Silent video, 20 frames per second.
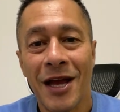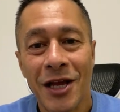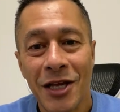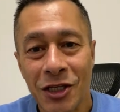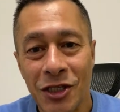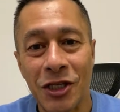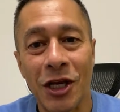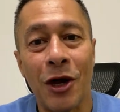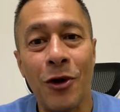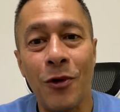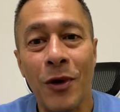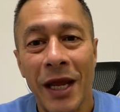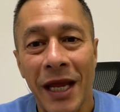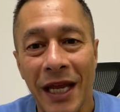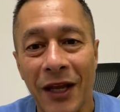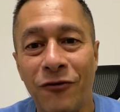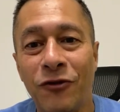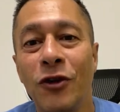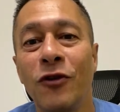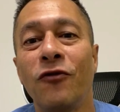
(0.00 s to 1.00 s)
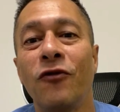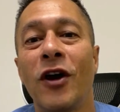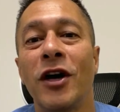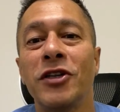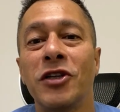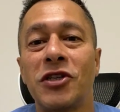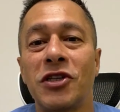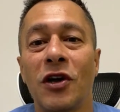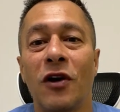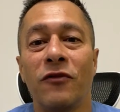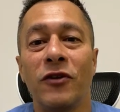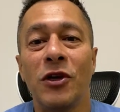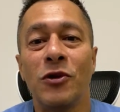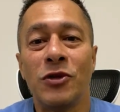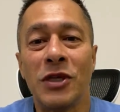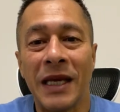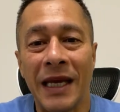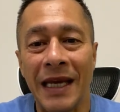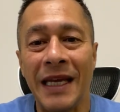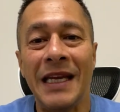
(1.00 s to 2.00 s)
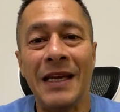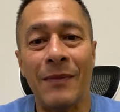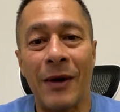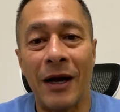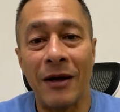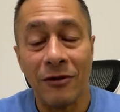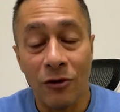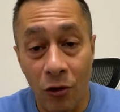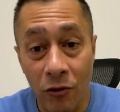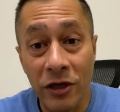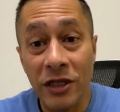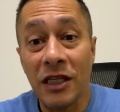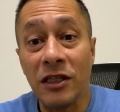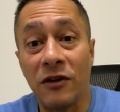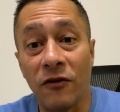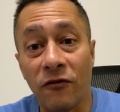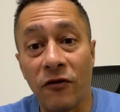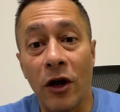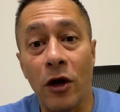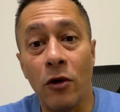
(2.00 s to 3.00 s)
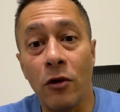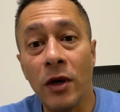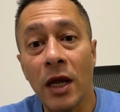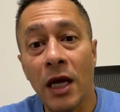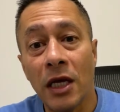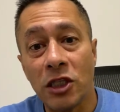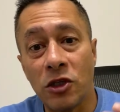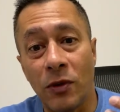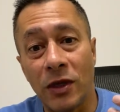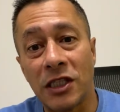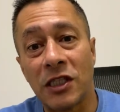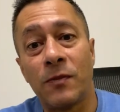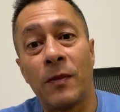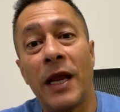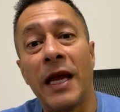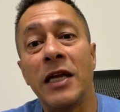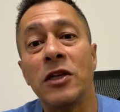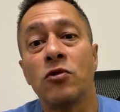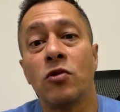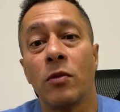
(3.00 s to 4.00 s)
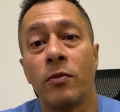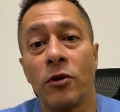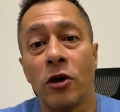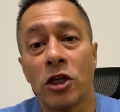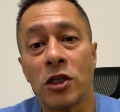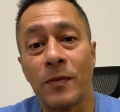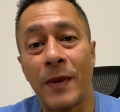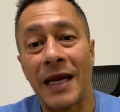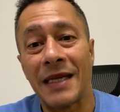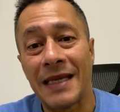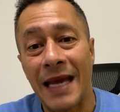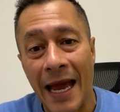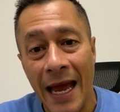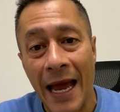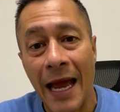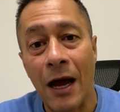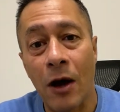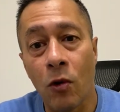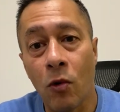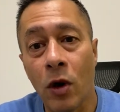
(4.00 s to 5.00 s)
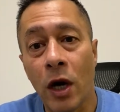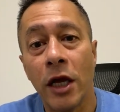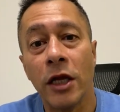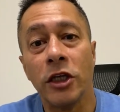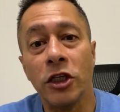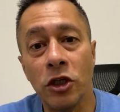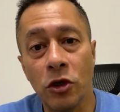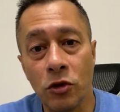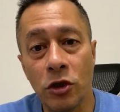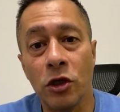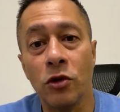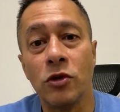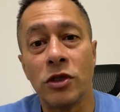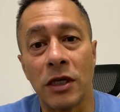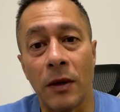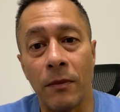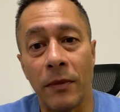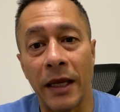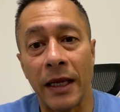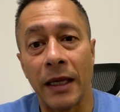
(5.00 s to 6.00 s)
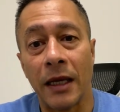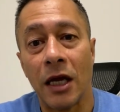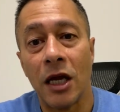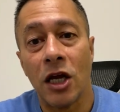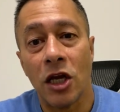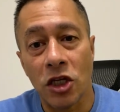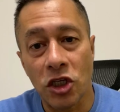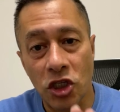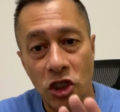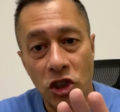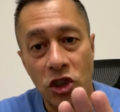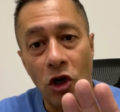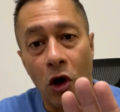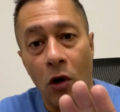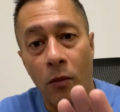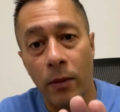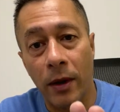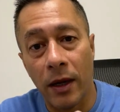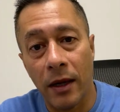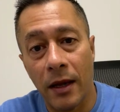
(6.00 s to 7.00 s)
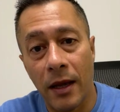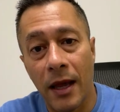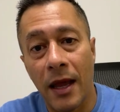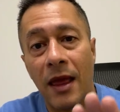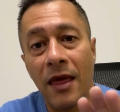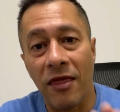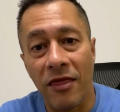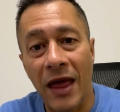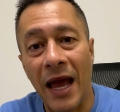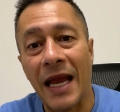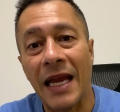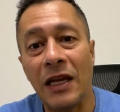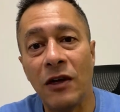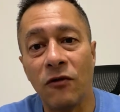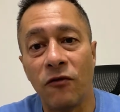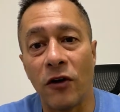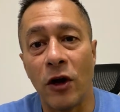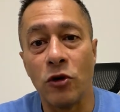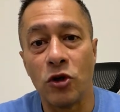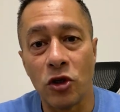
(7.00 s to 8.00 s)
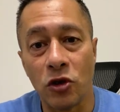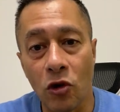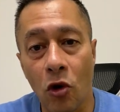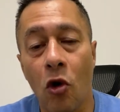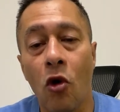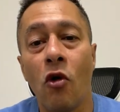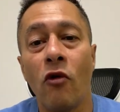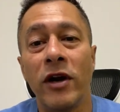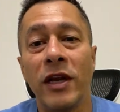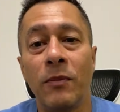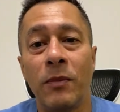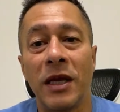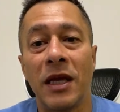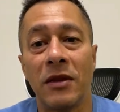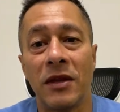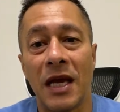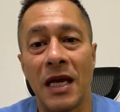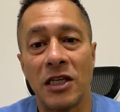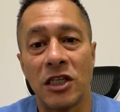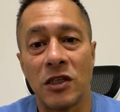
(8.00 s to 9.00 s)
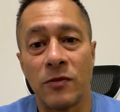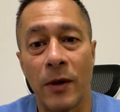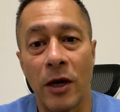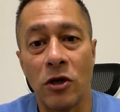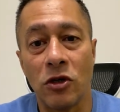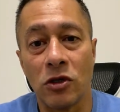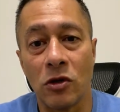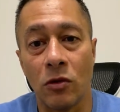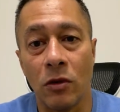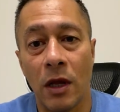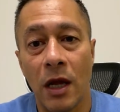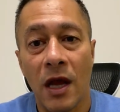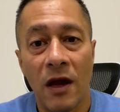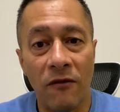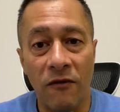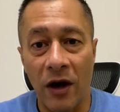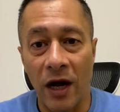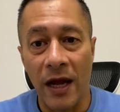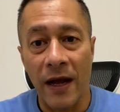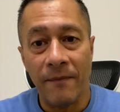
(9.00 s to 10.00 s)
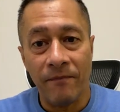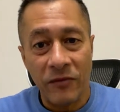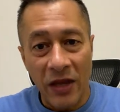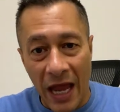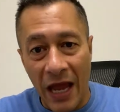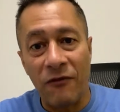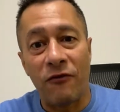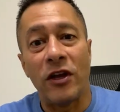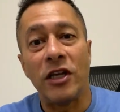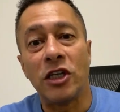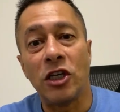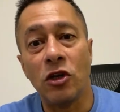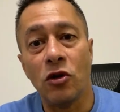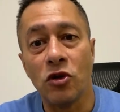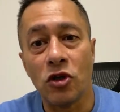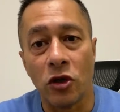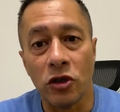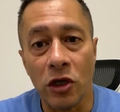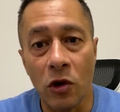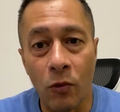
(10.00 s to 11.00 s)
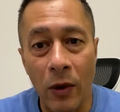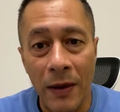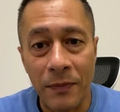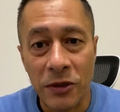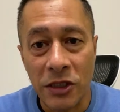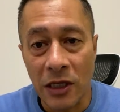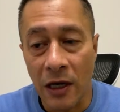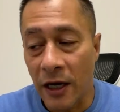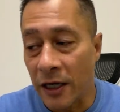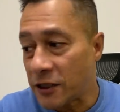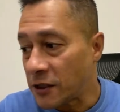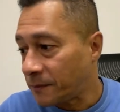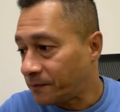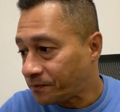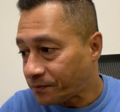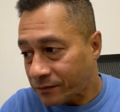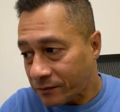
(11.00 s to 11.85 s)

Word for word: So, if you find yourself using email or indeed the phone to explain to a prospect how you do something, stop. That info should already be at their disposal via FAQs on your website,